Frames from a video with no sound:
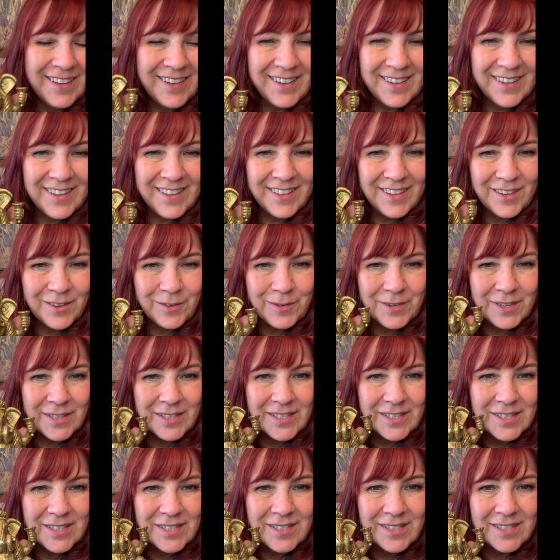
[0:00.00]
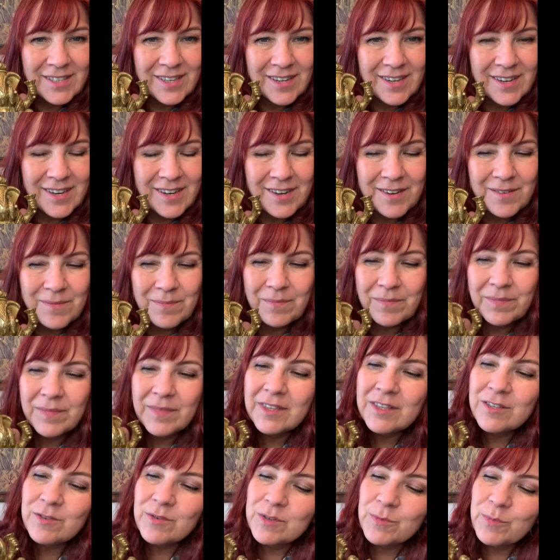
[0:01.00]
that was,
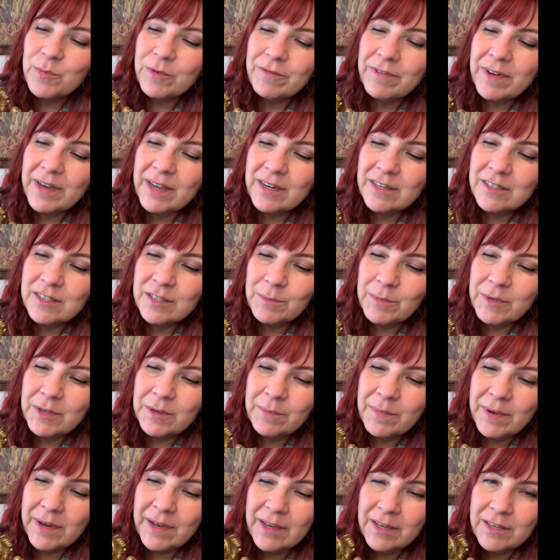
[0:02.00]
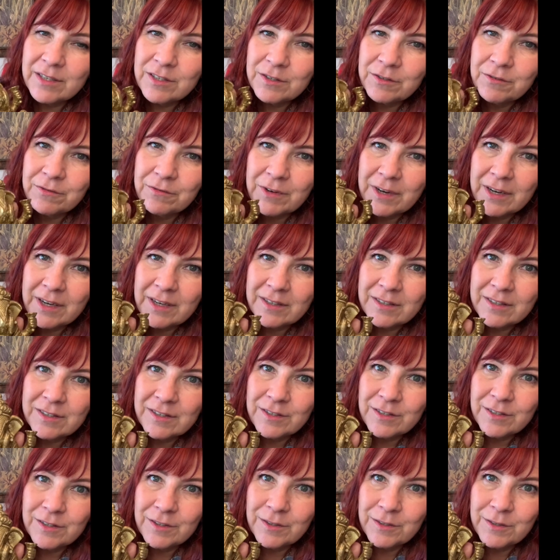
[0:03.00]
this was provided to me by a dear friend
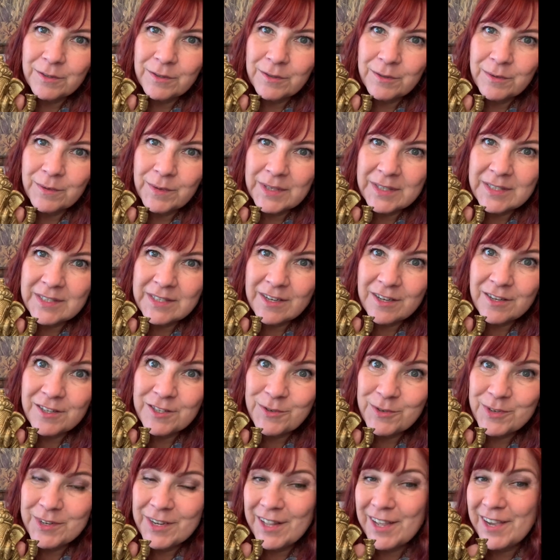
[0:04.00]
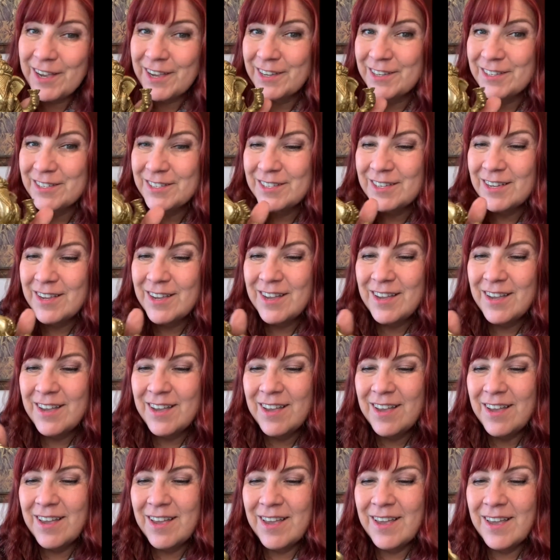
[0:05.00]
who is also a client,
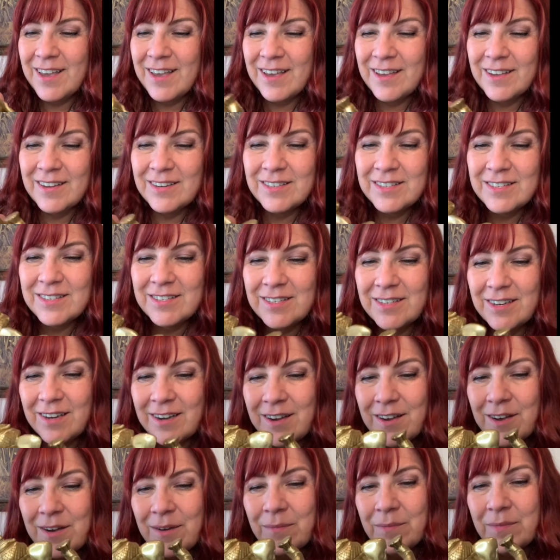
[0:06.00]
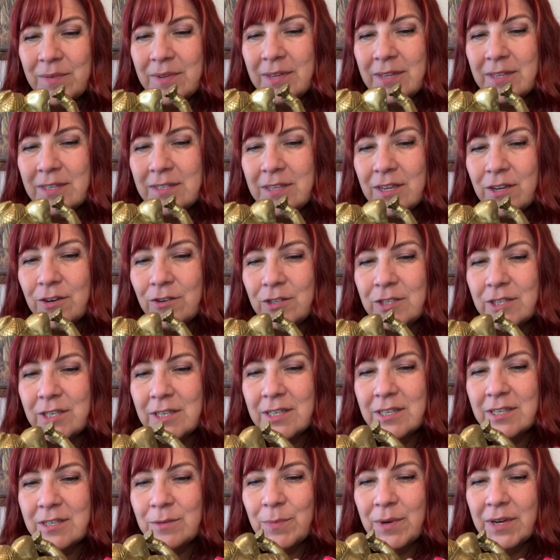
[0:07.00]
and his energy
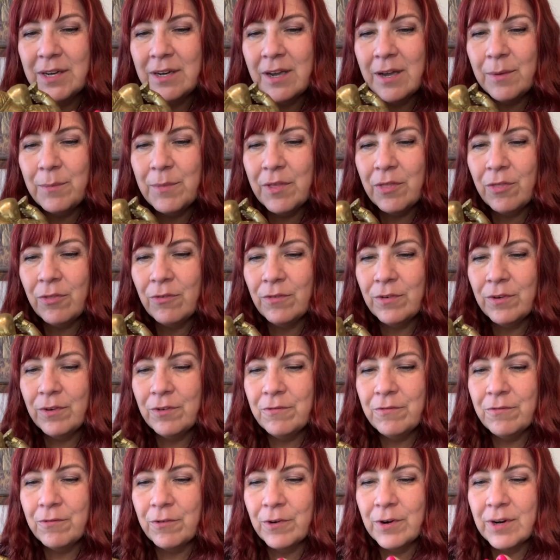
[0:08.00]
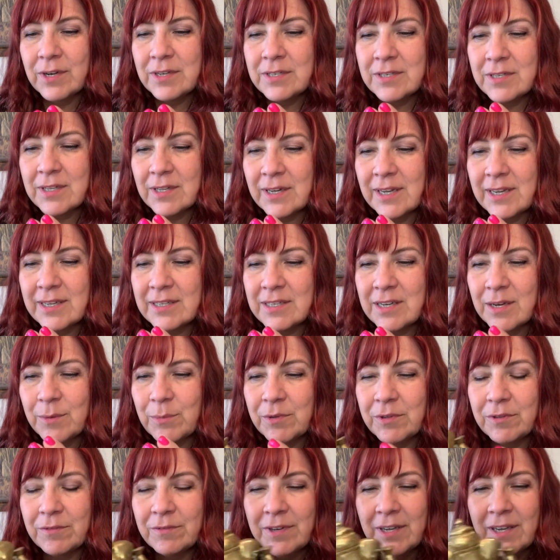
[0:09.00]
has been coming through for us the last
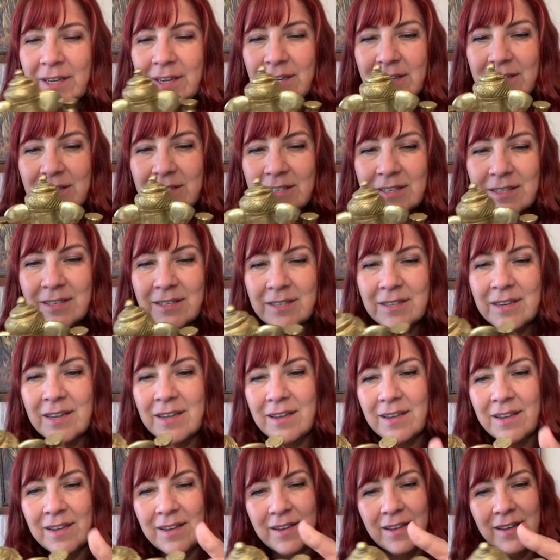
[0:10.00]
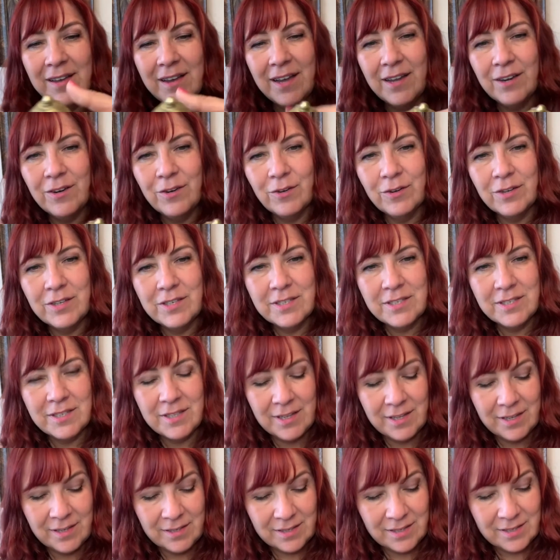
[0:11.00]
couple of days, and I noticed
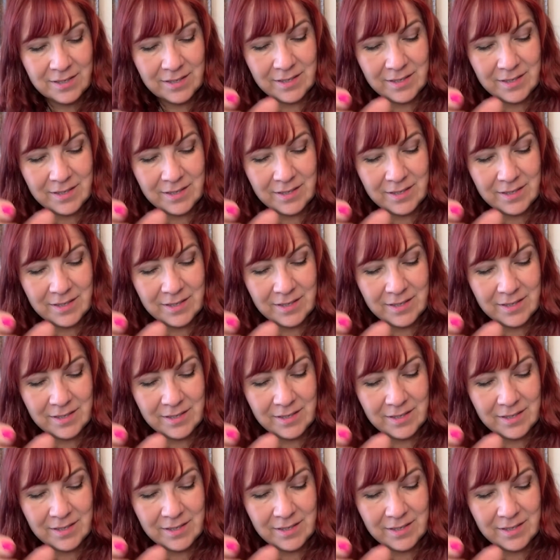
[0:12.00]
that